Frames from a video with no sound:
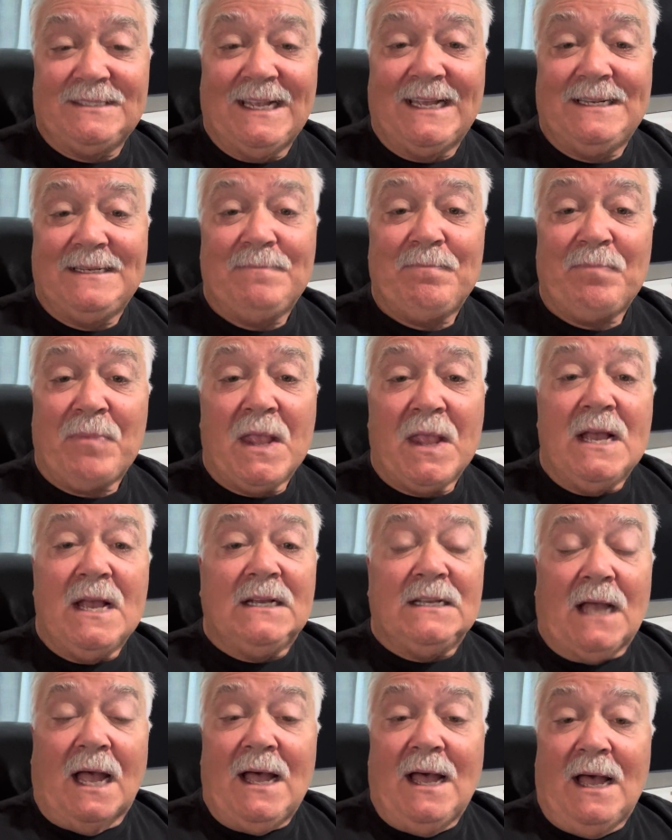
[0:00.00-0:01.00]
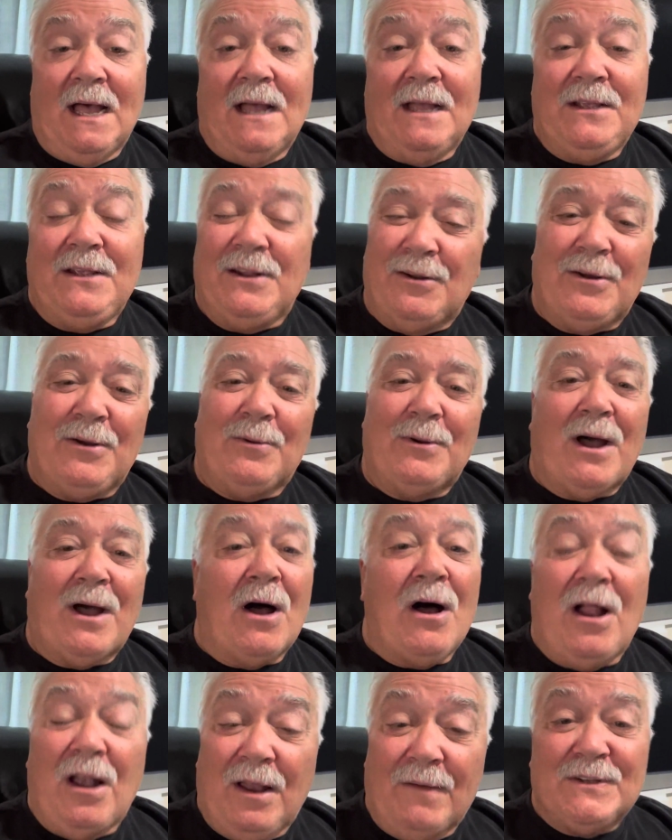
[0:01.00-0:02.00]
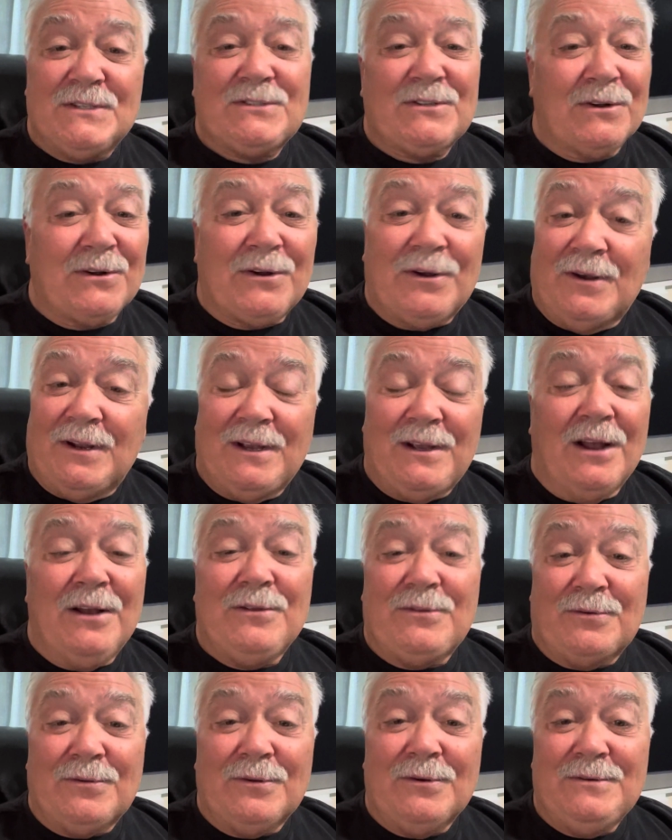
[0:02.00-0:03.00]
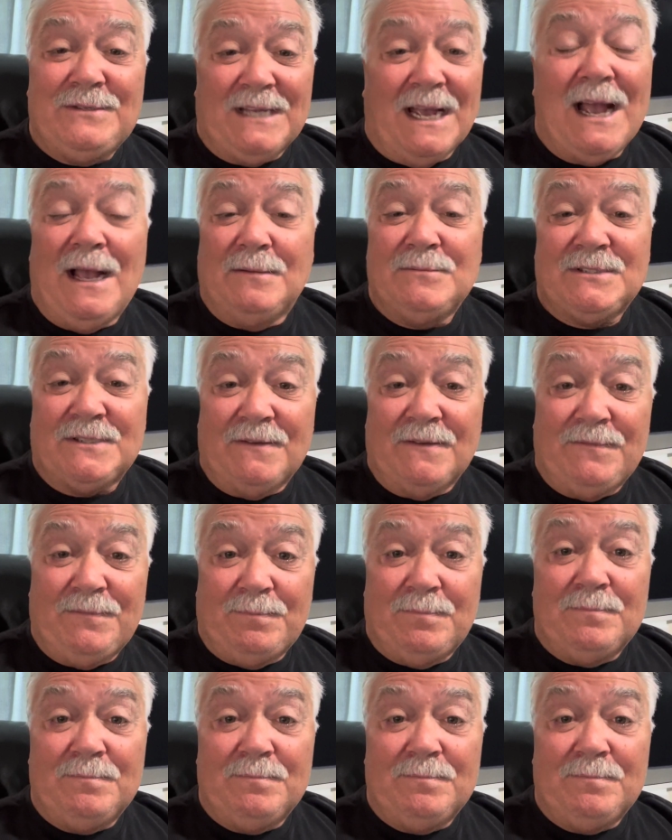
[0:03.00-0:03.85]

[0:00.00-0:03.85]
And, uh, you know, all of us are going to go through times of